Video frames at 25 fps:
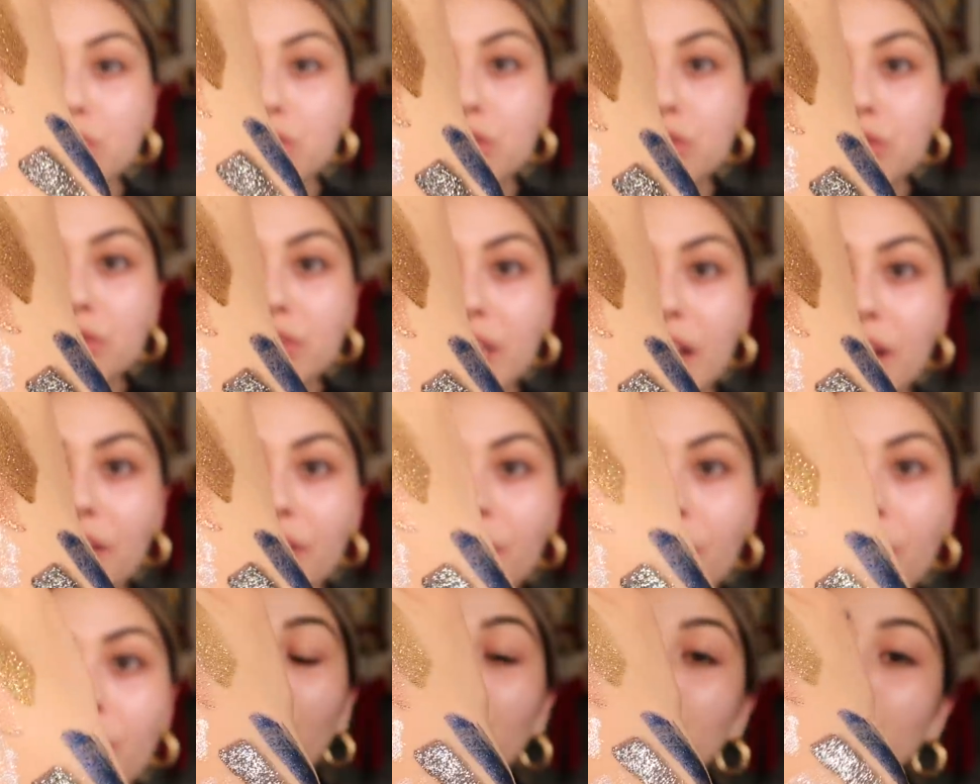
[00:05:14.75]
to choose now
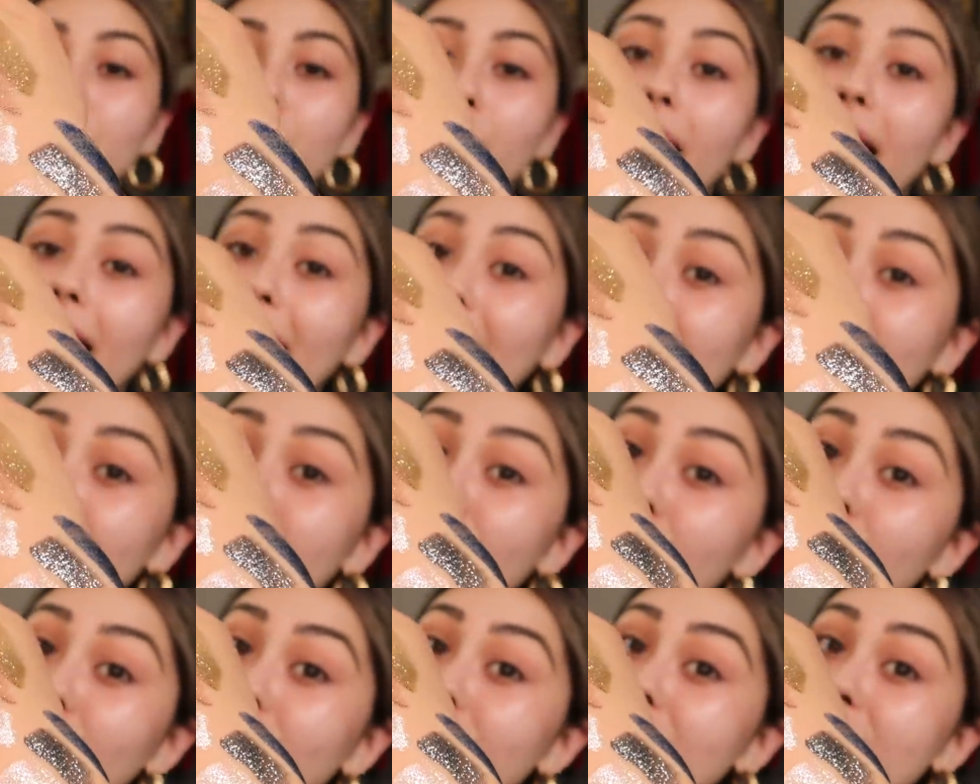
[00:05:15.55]
though. I was planning
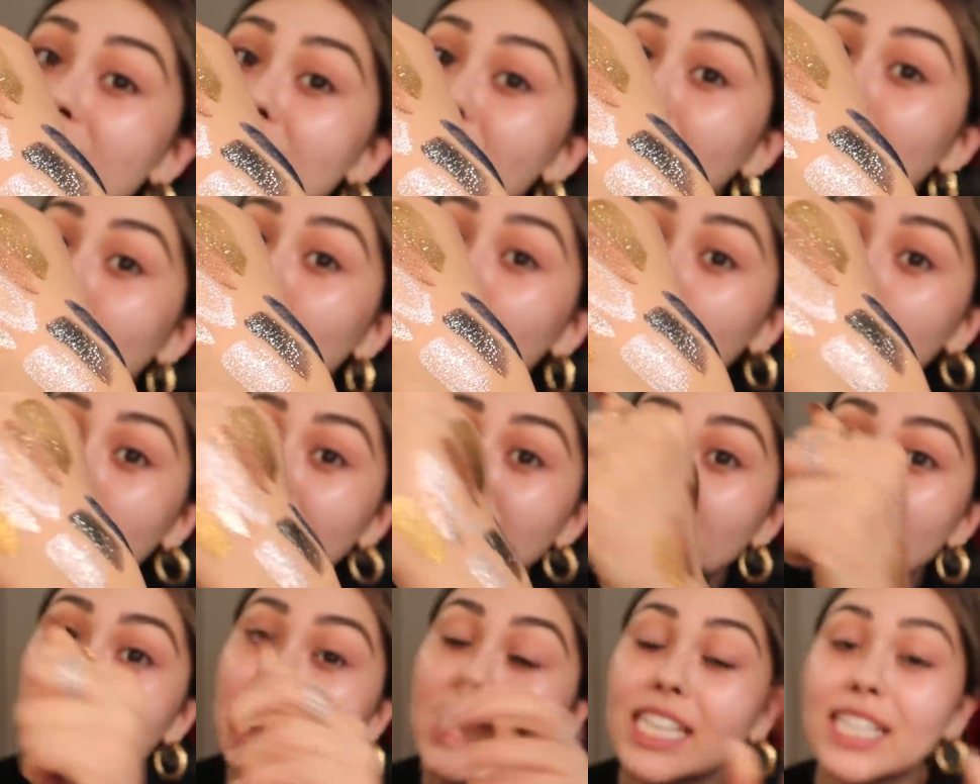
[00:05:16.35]
to do silver
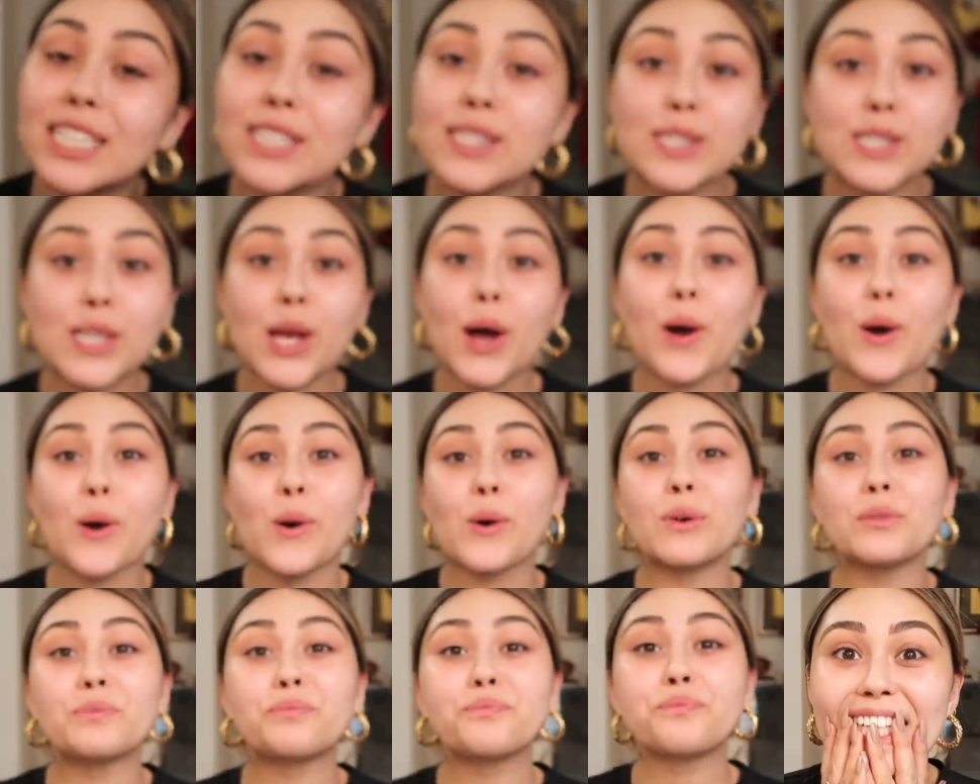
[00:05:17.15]
originally,
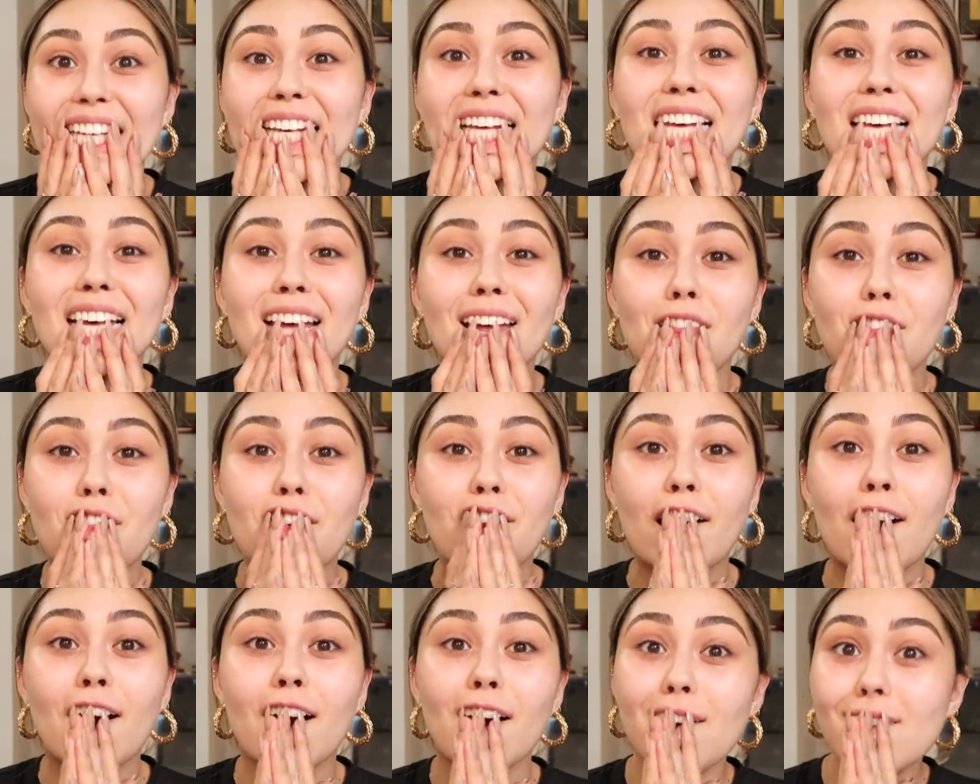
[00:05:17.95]
so
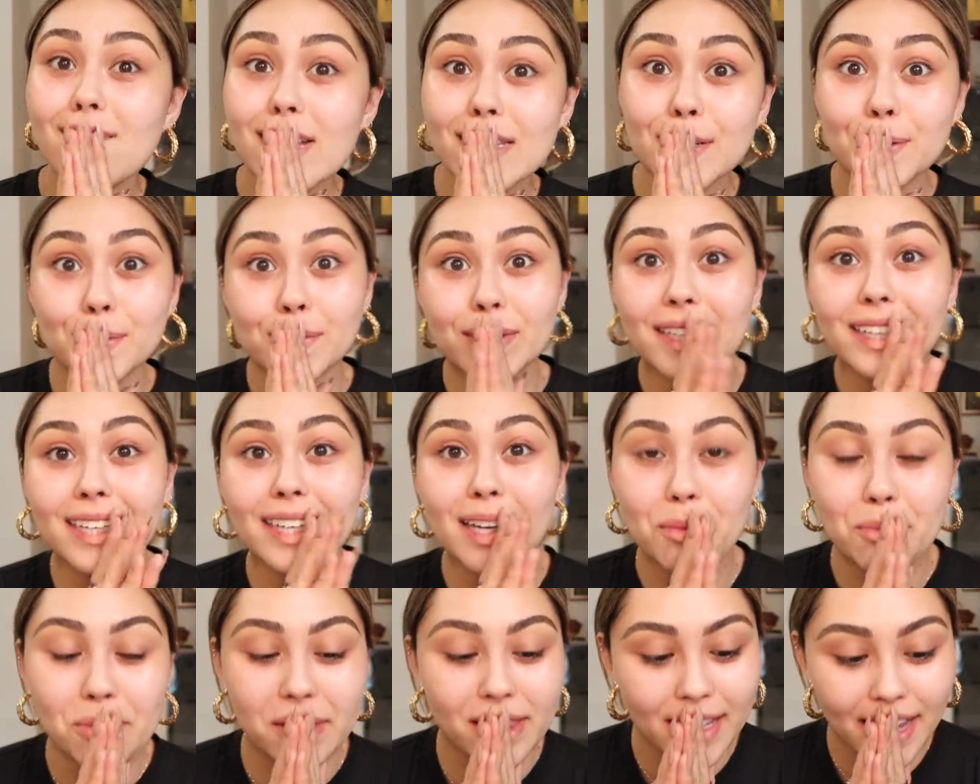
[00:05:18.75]
the cards are
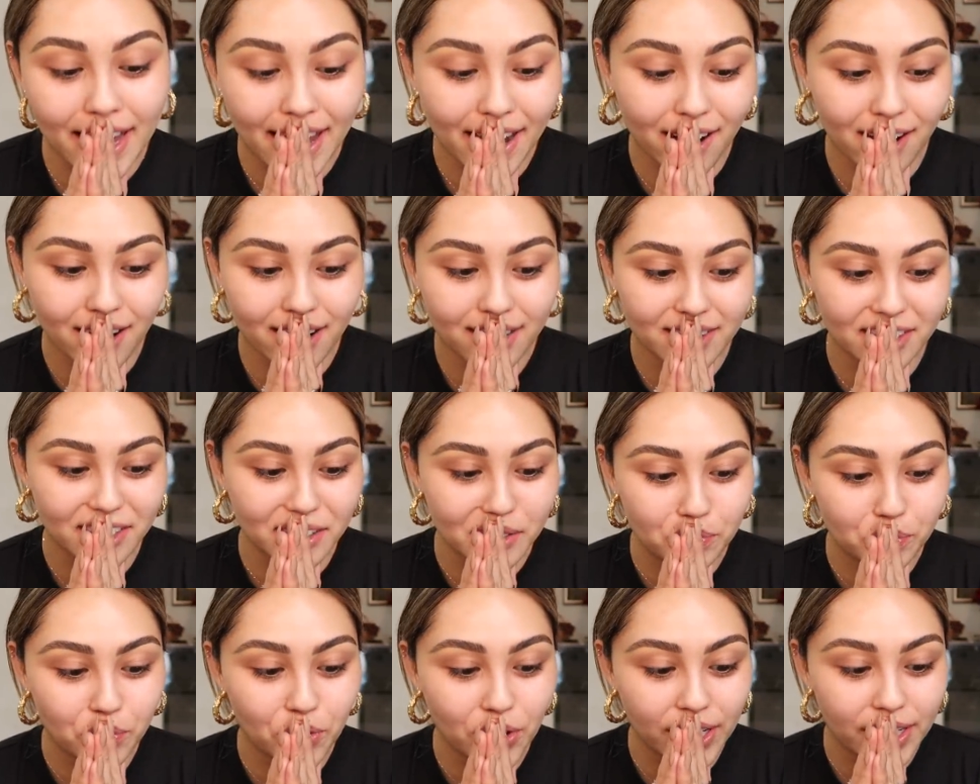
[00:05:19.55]
really up in the air at
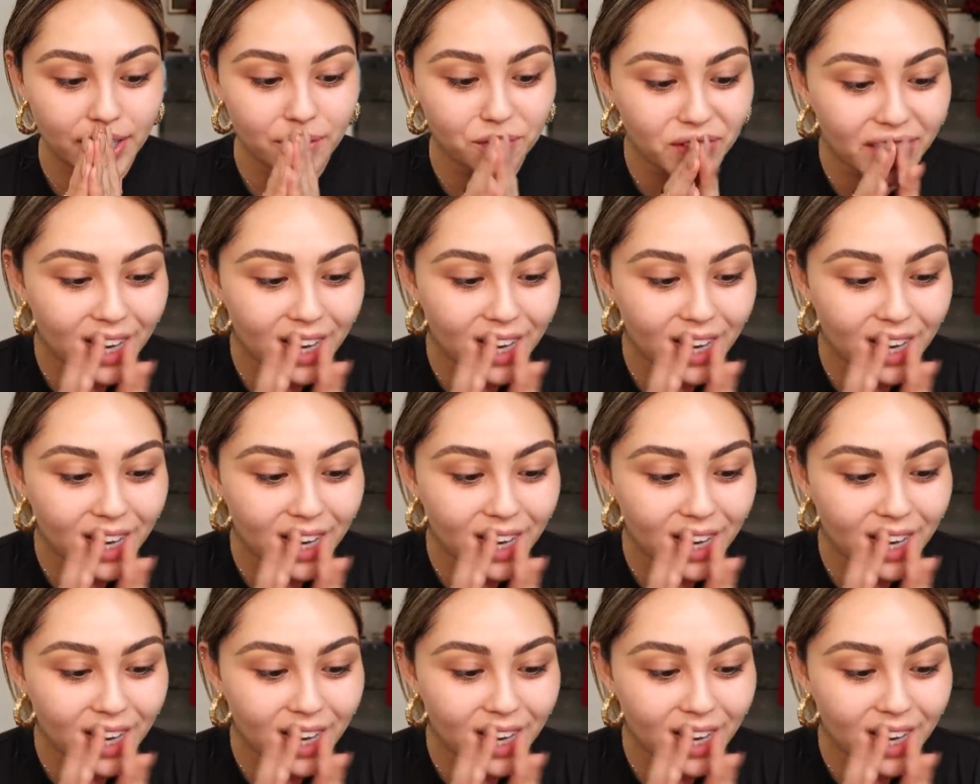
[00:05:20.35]
this point.